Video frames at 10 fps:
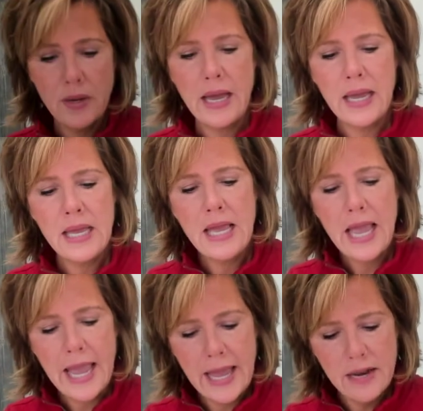Okay.
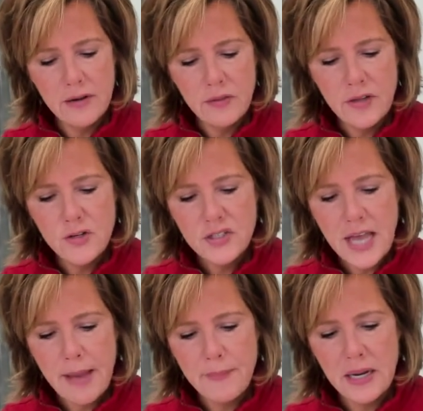And they're just
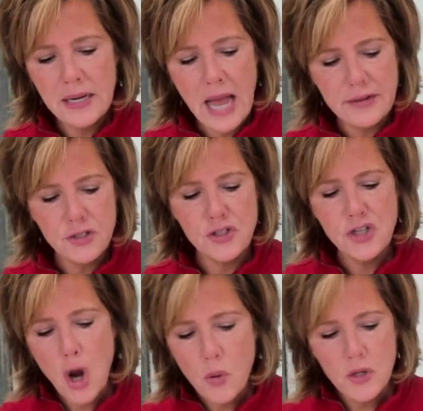happening not to
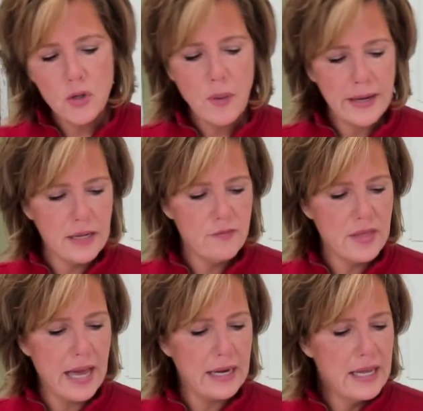show you any of
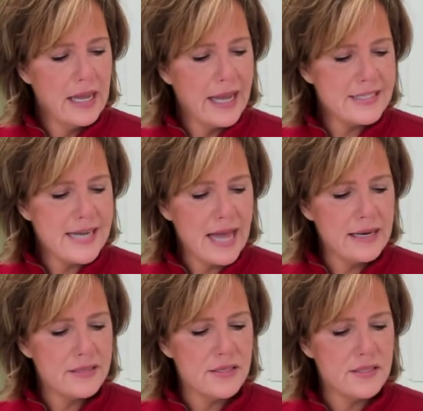that. It's not
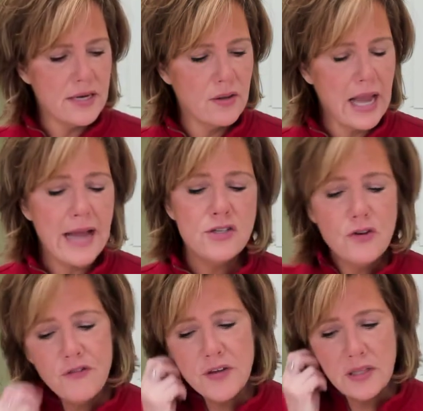necessarily, I
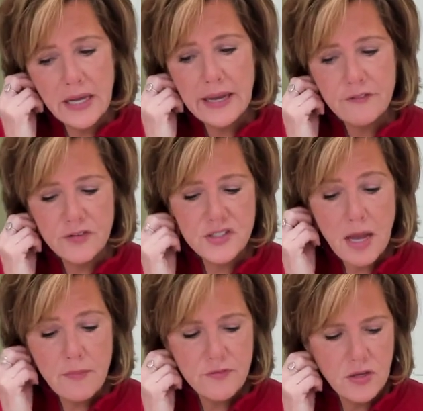do feel like for
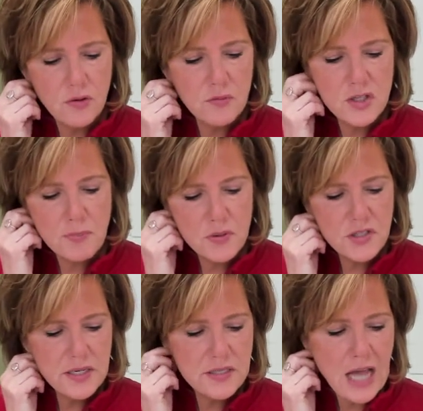some of you, this
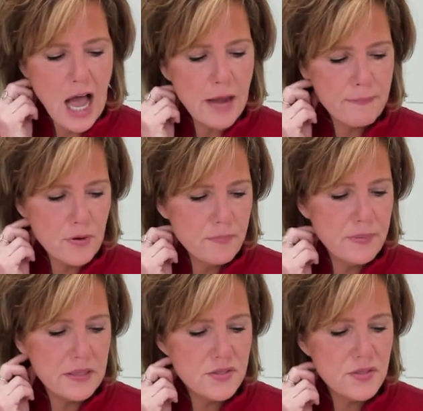person is on
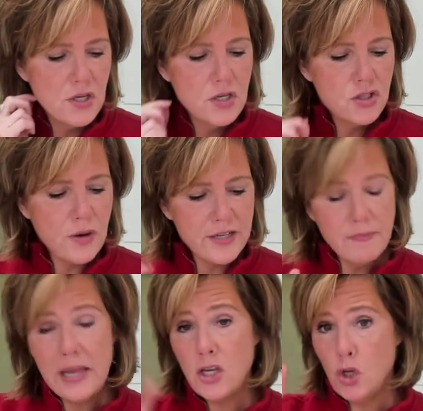purpose trying
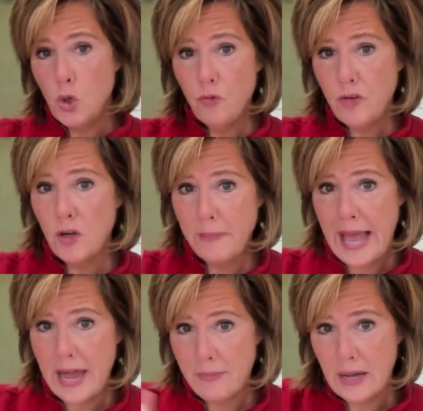to make you feel
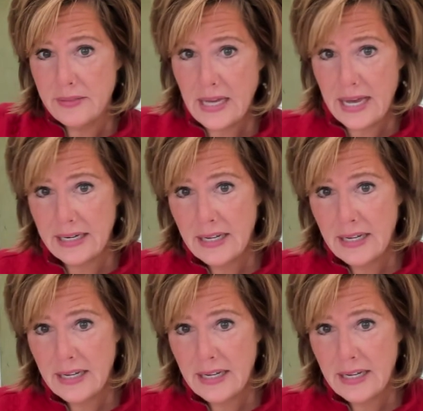bad about that.